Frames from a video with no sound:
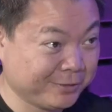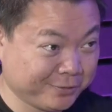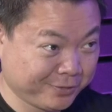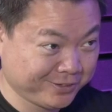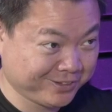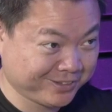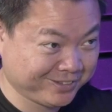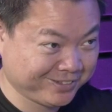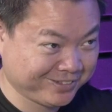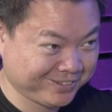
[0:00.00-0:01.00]
That was the first thing.
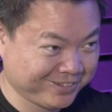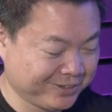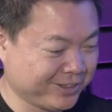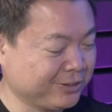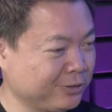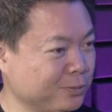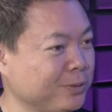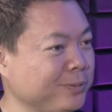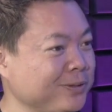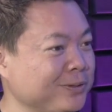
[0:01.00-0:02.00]
Yeah. Okay. So
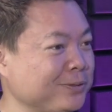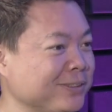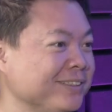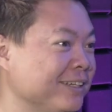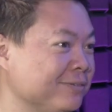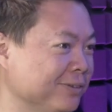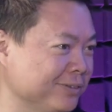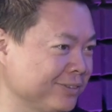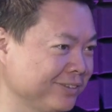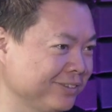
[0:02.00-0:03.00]
where were you sourcing
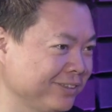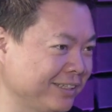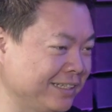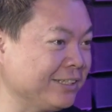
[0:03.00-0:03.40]
headphones in